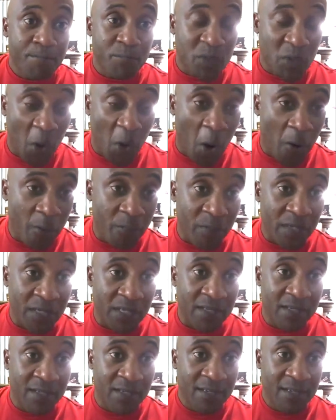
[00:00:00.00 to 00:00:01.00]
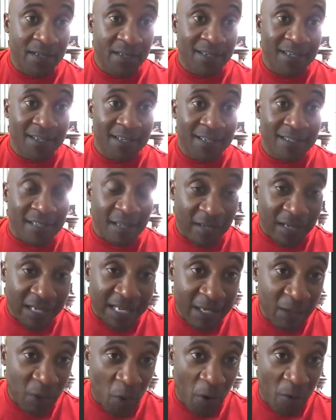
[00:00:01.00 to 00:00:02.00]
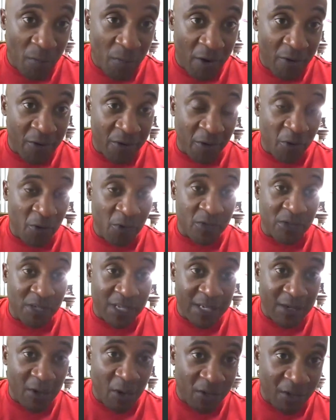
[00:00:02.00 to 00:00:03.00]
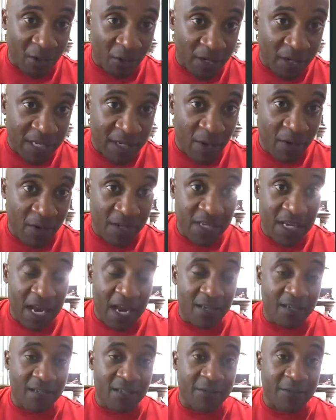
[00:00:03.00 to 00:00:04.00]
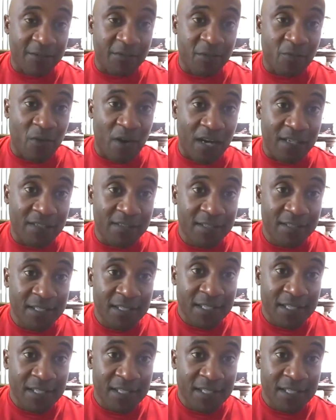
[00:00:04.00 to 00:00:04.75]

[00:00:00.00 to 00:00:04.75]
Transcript: taught me to lean on my recruits, lean on the guy on the left and right.